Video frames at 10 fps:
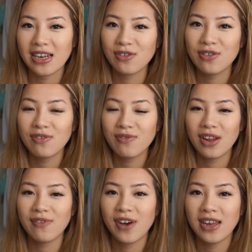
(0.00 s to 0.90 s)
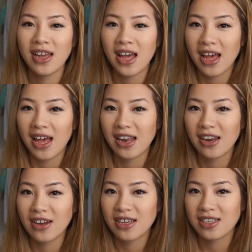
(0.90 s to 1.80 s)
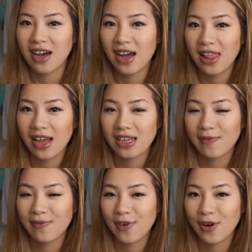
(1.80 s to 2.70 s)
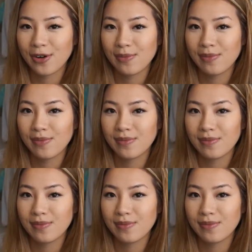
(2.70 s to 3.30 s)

I couldn't really find a nice highlight from